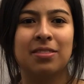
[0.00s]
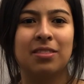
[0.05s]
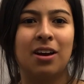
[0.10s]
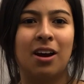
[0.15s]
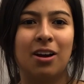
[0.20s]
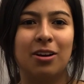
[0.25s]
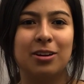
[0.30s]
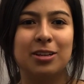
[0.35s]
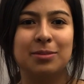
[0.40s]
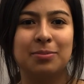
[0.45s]
The
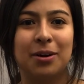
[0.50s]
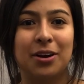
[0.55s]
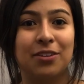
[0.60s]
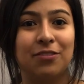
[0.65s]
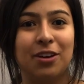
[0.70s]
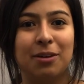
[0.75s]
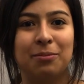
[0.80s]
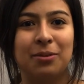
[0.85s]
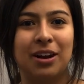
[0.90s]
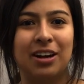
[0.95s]
hardest part
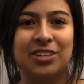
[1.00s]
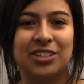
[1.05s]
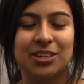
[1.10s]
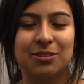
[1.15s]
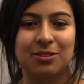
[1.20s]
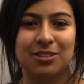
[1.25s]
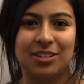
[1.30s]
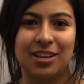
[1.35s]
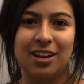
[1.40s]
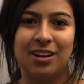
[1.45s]
of our
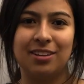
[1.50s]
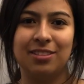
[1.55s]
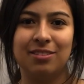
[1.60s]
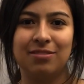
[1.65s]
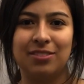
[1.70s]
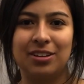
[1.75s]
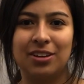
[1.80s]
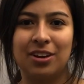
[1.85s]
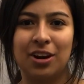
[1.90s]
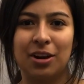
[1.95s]
project was getting the
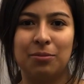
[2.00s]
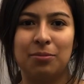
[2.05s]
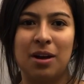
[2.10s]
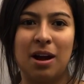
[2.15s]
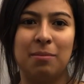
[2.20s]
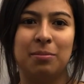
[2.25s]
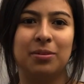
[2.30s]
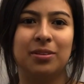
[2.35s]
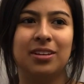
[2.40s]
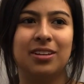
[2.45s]
vCard
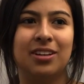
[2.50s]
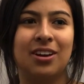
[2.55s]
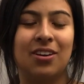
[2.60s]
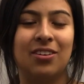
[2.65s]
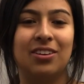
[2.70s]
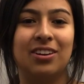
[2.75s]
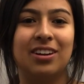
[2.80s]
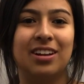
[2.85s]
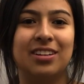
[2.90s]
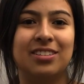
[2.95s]
properly
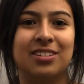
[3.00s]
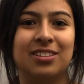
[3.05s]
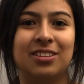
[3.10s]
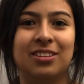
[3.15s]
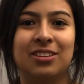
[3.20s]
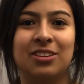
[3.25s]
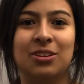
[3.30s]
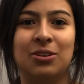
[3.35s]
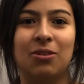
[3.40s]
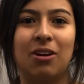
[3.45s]
encoded into
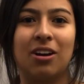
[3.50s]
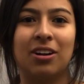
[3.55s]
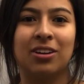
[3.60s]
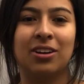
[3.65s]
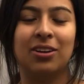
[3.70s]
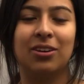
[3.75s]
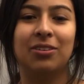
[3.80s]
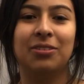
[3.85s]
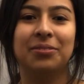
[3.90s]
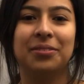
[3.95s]
the QR
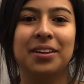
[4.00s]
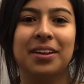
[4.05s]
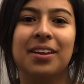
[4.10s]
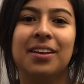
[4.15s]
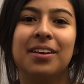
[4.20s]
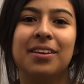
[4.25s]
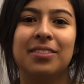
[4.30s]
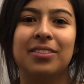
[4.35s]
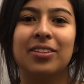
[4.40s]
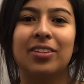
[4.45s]
code.
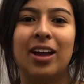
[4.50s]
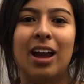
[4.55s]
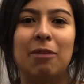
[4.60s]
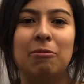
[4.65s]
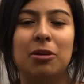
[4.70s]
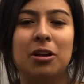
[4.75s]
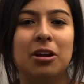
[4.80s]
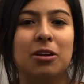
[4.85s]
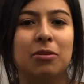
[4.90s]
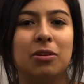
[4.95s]
The
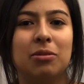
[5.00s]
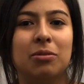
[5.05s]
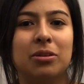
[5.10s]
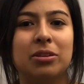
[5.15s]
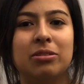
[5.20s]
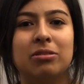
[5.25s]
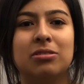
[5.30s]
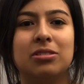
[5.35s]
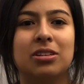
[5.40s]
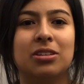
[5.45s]
library we were
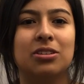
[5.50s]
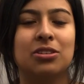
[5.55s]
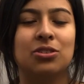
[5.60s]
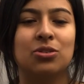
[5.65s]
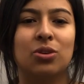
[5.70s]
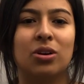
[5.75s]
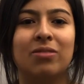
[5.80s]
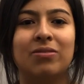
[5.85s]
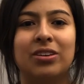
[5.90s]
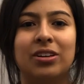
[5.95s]
using to
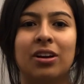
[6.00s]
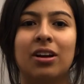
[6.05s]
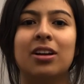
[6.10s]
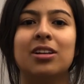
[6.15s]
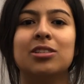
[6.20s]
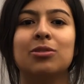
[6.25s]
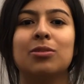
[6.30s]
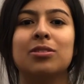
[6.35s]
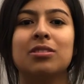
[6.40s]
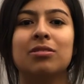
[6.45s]
store
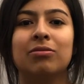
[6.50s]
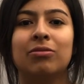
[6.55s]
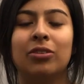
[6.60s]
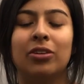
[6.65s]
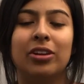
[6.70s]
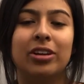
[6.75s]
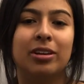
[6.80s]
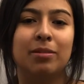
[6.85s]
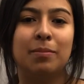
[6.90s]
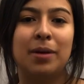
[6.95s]
vCards wasn't
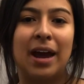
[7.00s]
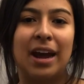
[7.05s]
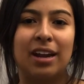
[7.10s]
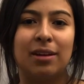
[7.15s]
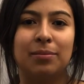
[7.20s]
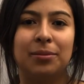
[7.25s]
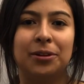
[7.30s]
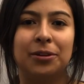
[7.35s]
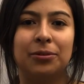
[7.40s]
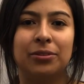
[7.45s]
fully
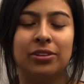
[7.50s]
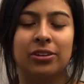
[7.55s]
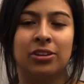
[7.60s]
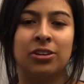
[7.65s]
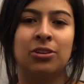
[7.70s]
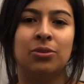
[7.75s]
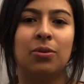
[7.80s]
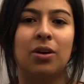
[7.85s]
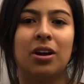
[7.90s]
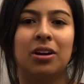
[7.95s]
compatible with the
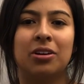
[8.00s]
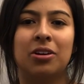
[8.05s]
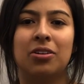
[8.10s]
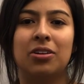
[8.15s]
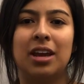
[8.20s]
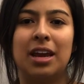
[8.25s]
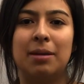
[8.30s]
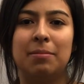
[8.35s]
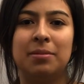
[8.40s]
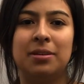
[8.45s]
QR
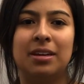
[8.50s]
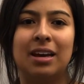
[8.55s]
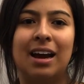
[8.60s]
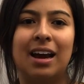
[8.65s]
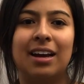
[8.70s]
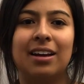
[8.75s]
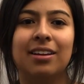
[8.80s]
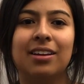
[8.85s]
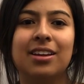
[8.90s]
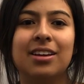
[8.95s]
code
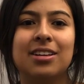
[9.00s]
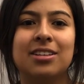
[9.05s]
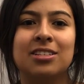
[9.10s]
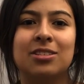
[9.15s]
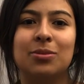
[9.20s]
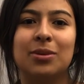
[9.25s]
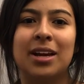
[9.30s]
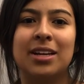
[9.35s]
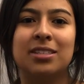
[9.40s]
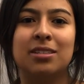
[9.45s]
API,
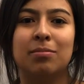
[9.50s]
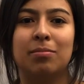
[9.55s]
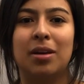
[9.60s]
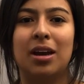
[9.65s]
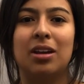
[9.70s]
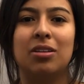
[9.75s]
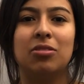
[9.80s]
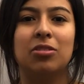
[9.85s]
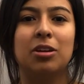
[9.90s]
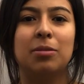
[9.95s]
so we had to
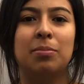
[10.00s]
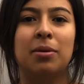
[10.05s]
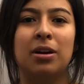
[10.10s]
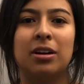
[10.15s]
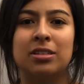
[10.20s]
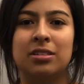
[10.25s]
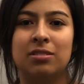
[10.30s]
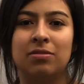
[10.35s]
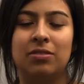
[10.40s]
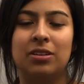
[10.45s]
manually
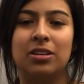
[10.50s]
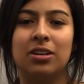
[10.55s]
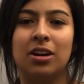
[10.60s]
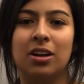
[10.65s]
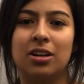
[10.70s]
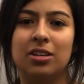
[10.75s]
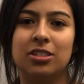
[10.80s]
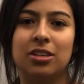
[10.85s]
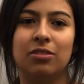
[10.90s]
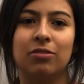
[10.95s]
parse the
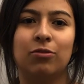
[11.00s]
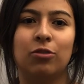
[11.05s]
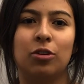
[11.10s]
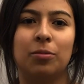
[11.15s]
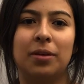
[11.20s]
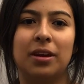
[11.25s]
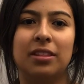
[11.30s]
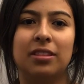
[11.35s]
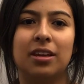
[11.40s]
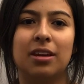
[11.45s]
vCards and
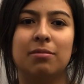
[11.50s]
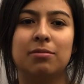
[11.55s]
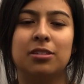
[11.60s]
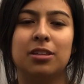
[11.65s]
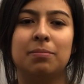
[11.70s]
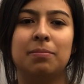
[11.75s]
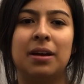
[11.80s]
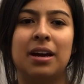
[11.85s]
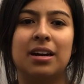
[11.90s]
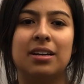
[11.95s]
format them
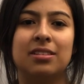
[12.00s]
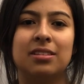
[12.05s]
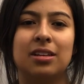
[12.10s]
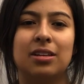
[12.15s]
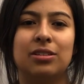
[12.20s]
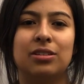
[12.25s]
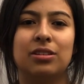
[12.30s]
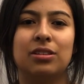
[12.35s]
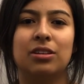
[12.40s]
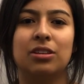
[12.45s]
to pass
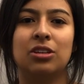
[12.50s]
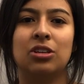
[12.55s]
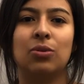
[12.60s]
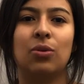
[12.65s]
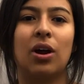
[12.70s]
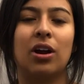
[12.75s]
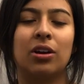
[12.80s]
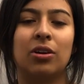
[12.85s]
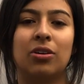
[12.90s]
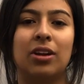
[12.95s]
into the
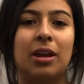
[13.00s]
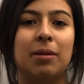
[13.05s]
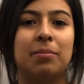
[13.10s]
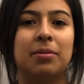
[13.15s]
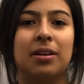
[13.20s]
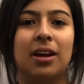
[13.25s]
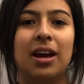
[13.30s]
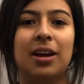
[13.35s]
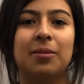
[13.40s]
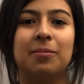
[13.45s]
QR code
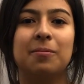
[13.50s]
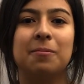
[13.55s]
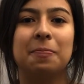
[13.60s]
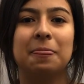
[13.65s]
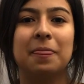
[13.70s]
API.